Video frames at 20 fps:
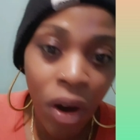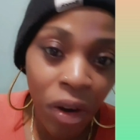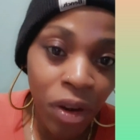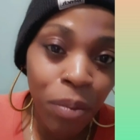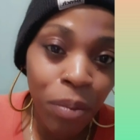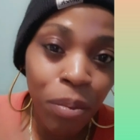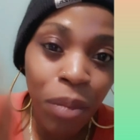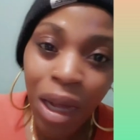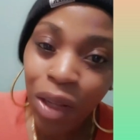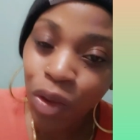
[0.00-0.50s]
back
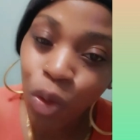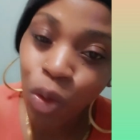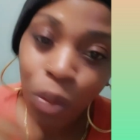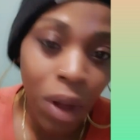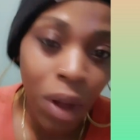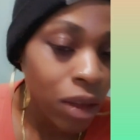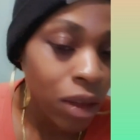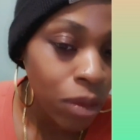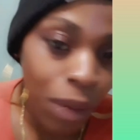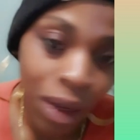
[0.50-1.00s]
to
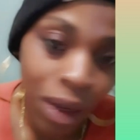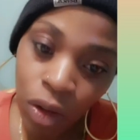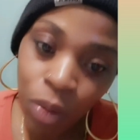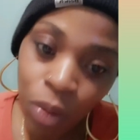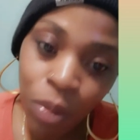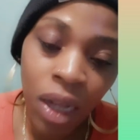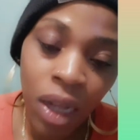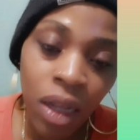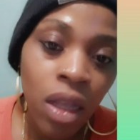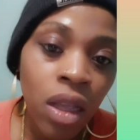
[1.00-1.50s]
back.
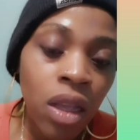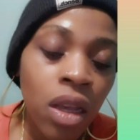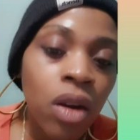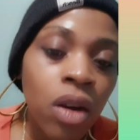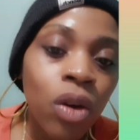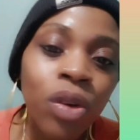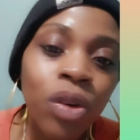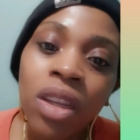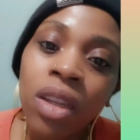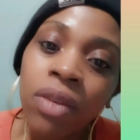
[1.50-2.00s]
Only
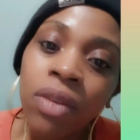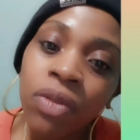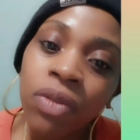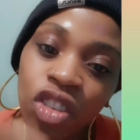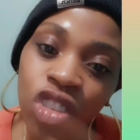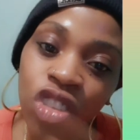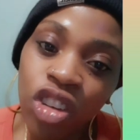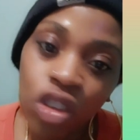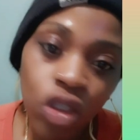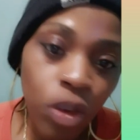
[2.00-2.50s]
need to change
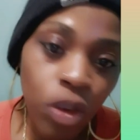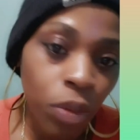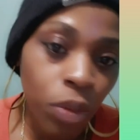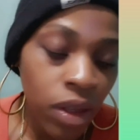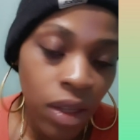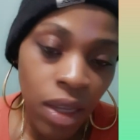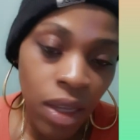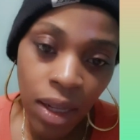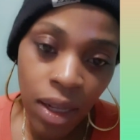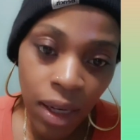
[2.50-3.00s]
of the thing,
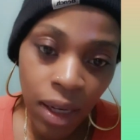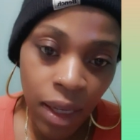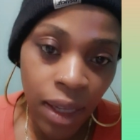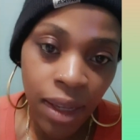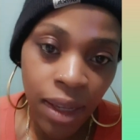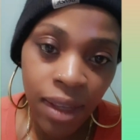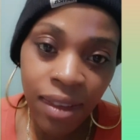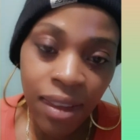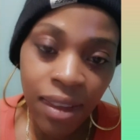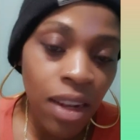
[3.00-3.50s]
ladies.
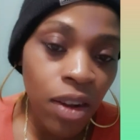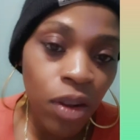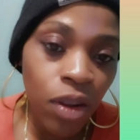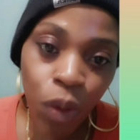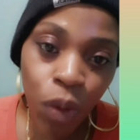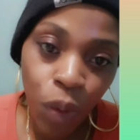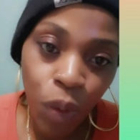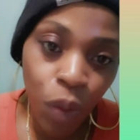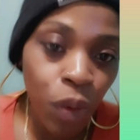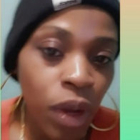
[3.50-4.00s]
It not look
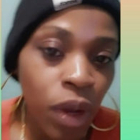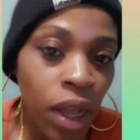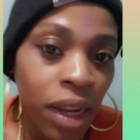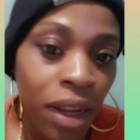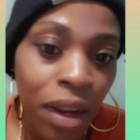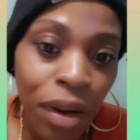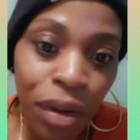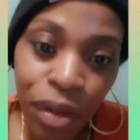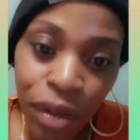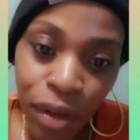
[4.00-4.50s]
good and it not
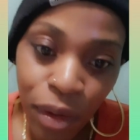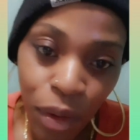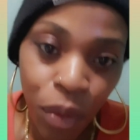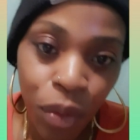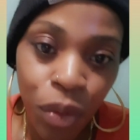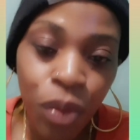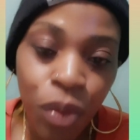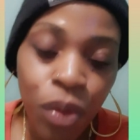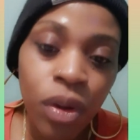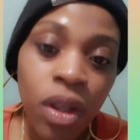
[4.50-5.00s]
sound good.
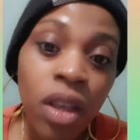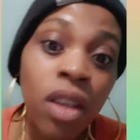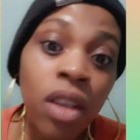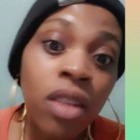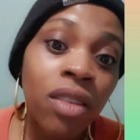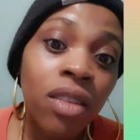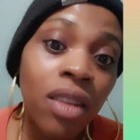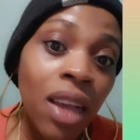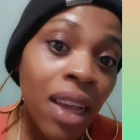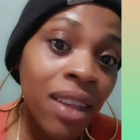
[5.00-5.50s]
So
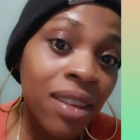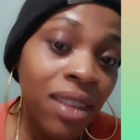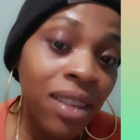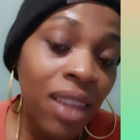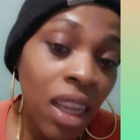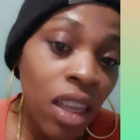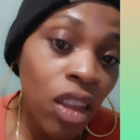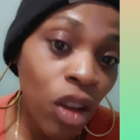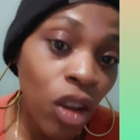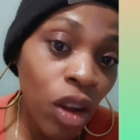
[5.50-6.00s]
guys, thank you
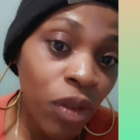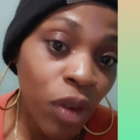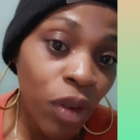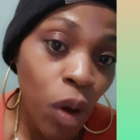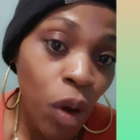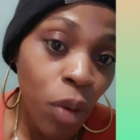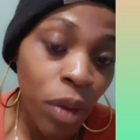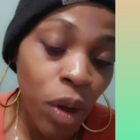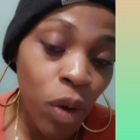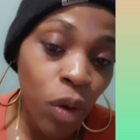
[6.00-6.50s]
all for coming
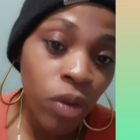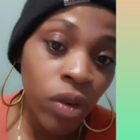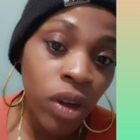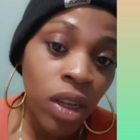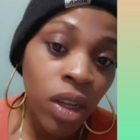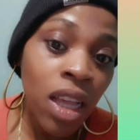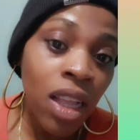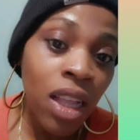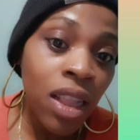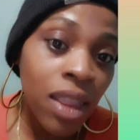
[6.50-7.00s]
over.
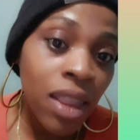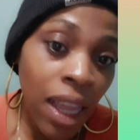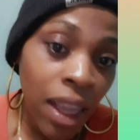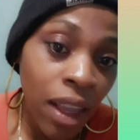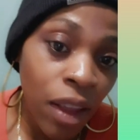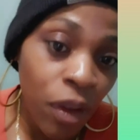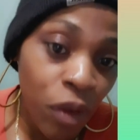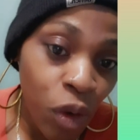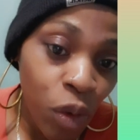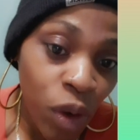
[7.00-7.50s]
Thank you for
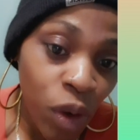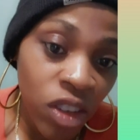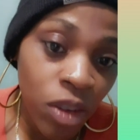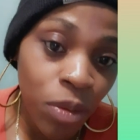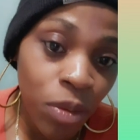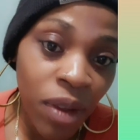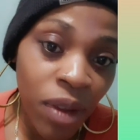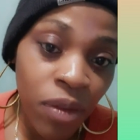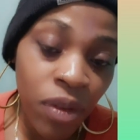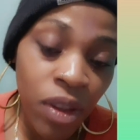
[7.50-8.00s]
watching my
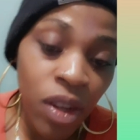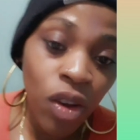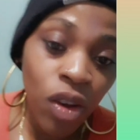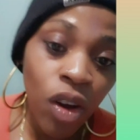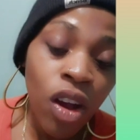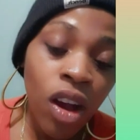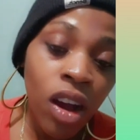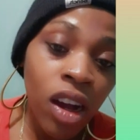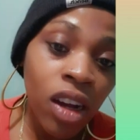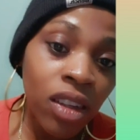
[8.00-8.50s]
video.
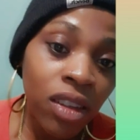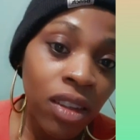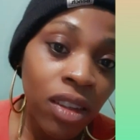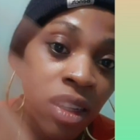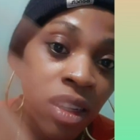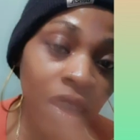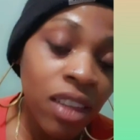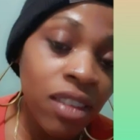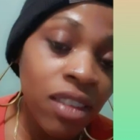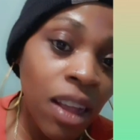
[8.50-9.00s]
Until next
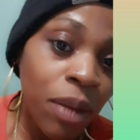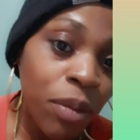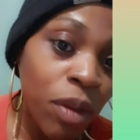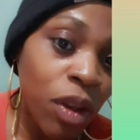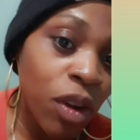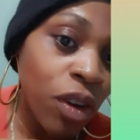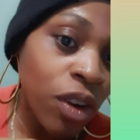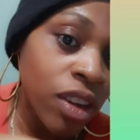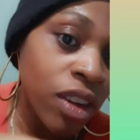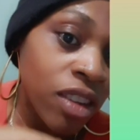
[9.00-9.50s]
time, your girl is